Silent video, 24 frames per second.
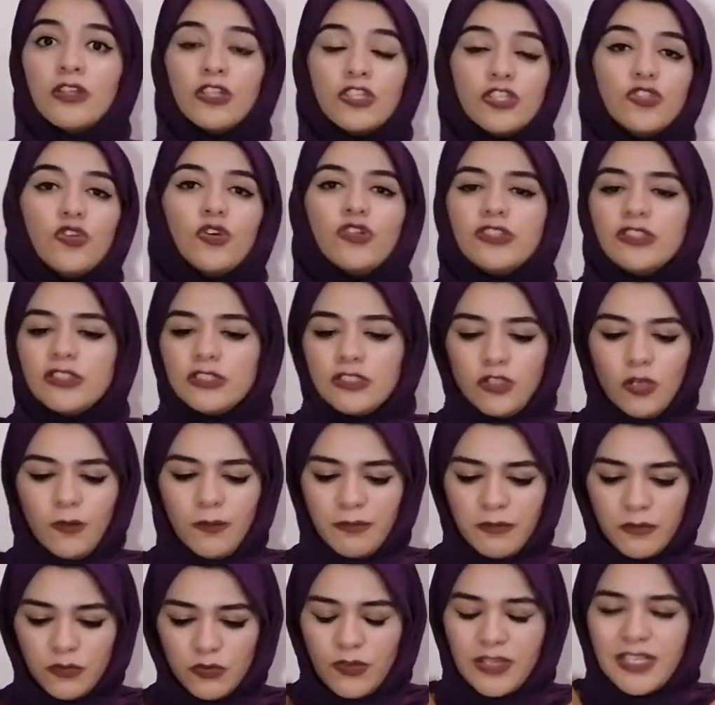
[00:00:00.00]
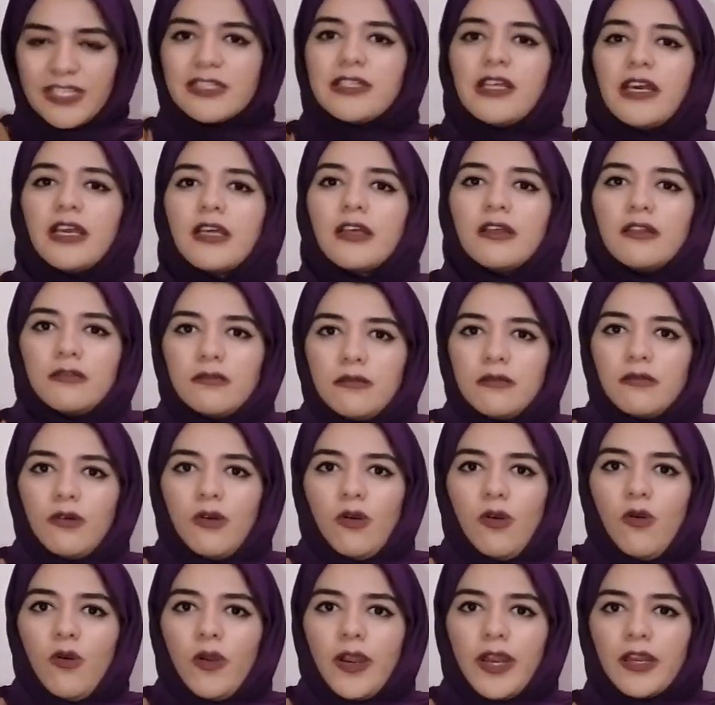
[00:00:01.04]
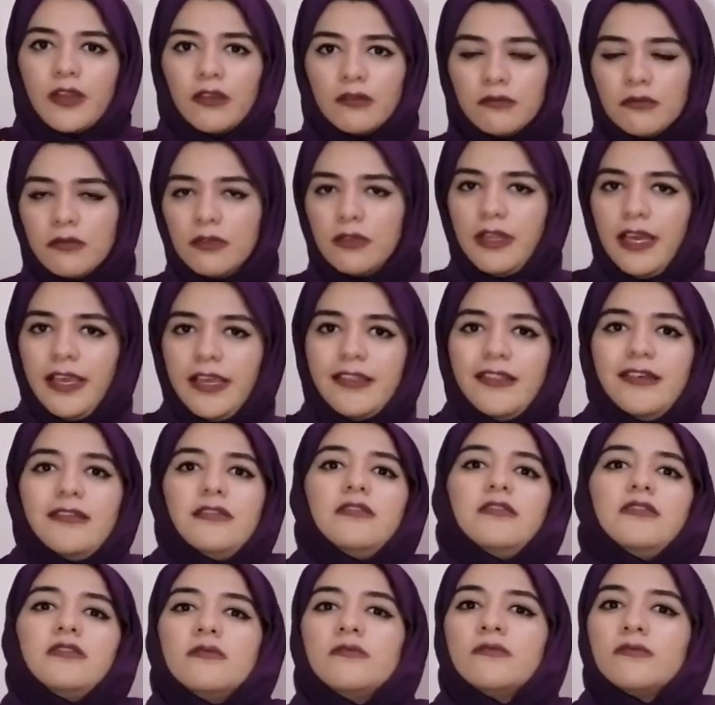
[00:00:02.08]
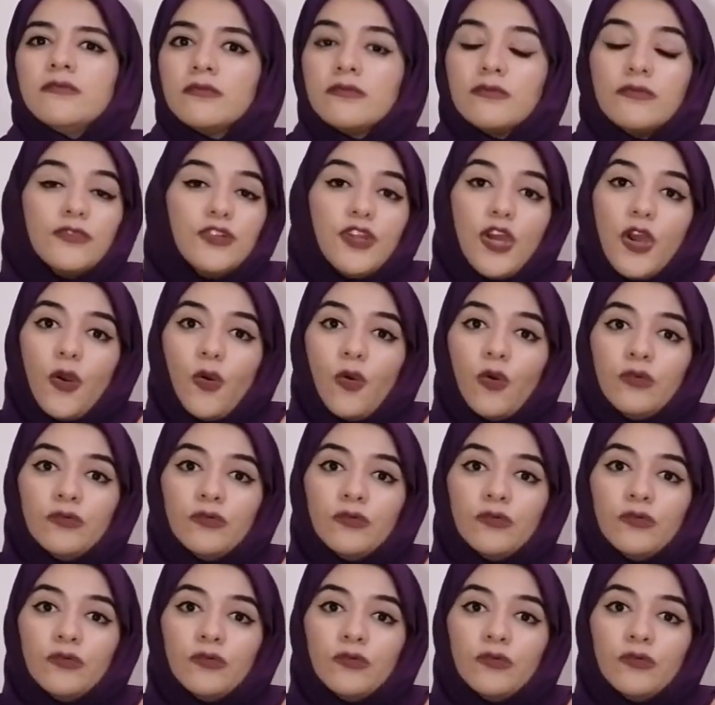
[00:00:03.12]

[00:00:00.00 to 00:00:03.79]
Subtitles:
Don't do this like or like this. No.